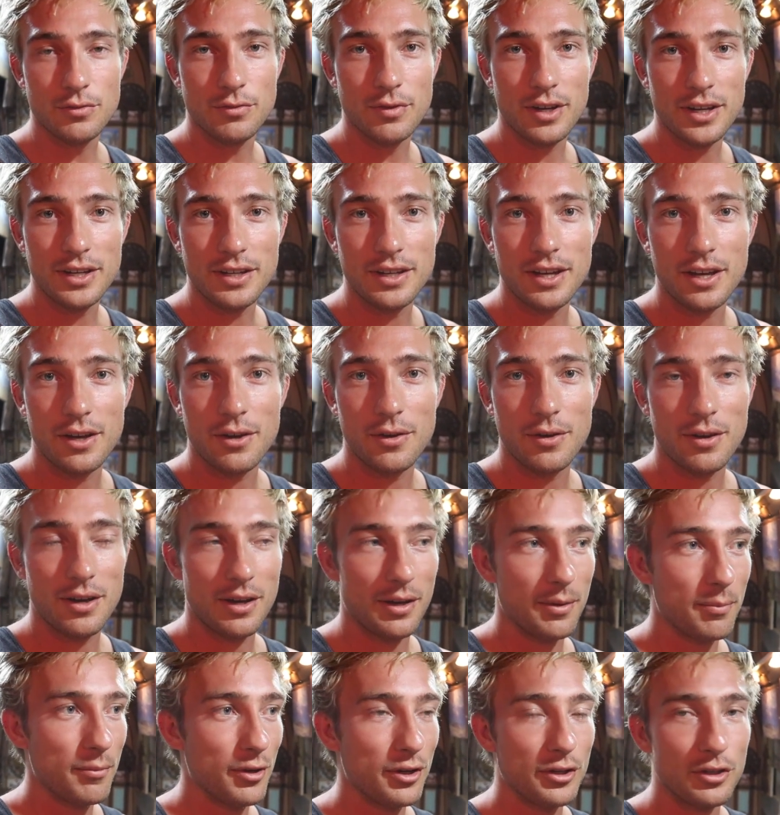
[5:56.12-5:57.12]
right now
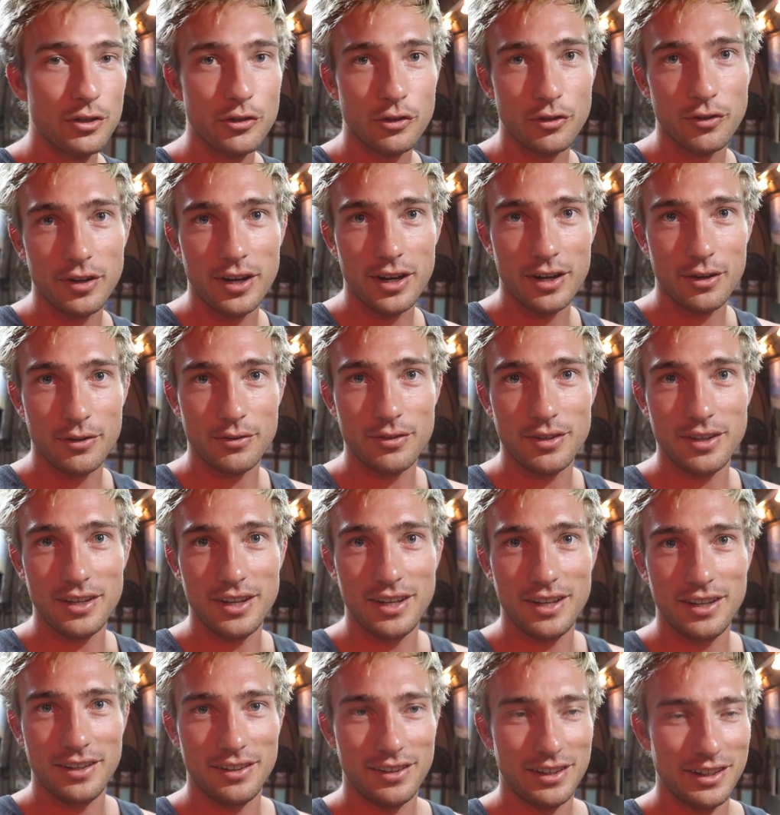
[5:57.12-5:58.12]
I'm underground
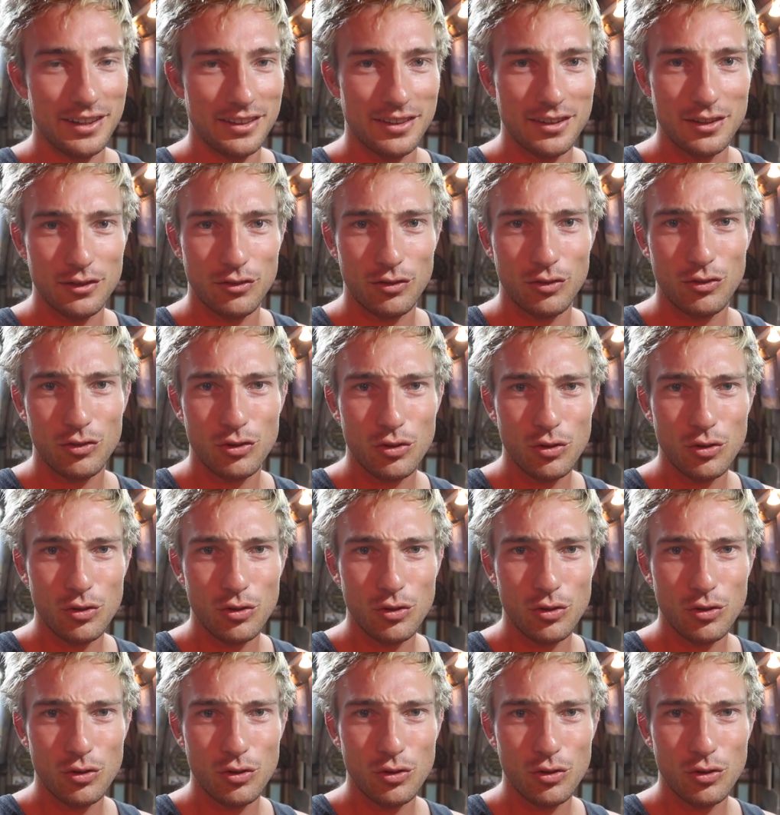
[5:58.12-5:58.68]
in like this